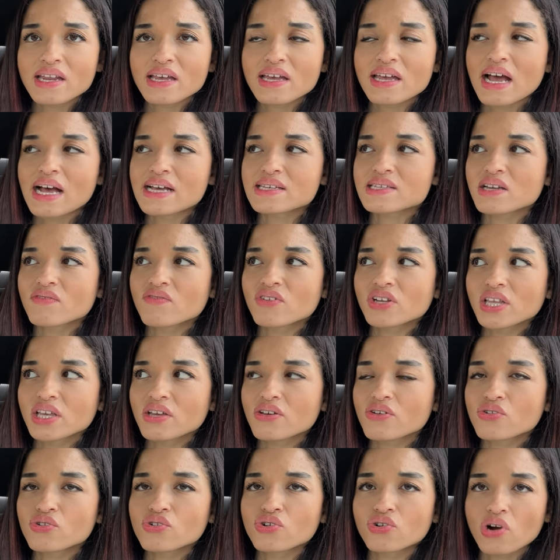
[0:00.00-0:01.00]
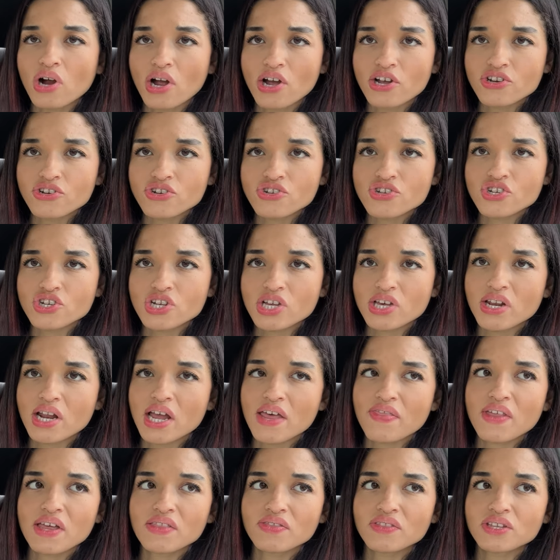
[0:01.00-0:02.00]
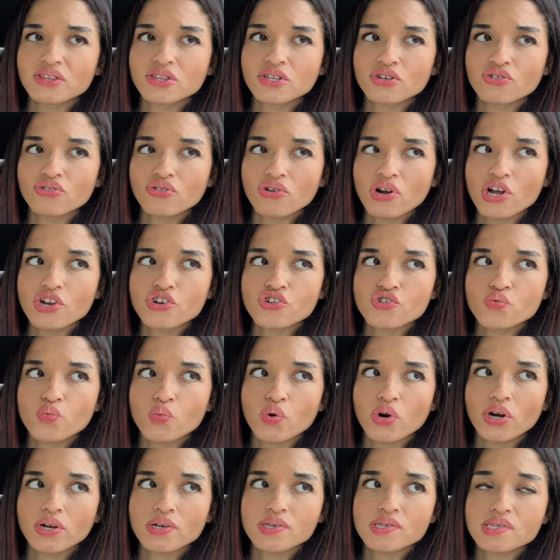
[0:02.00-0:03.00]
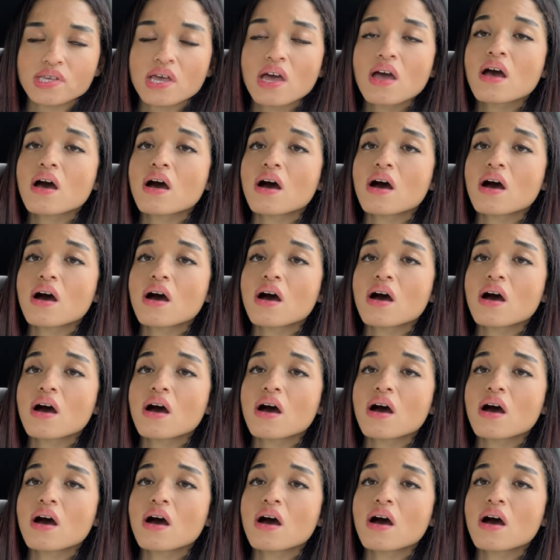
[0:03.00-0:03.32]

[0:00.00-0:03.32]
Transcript: It has a really good crunch, and I think that the crunch works